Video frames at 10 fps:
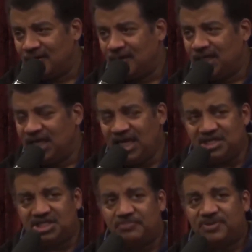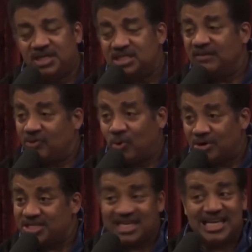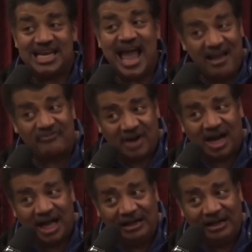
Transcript: Egypt is, of course, in Africa.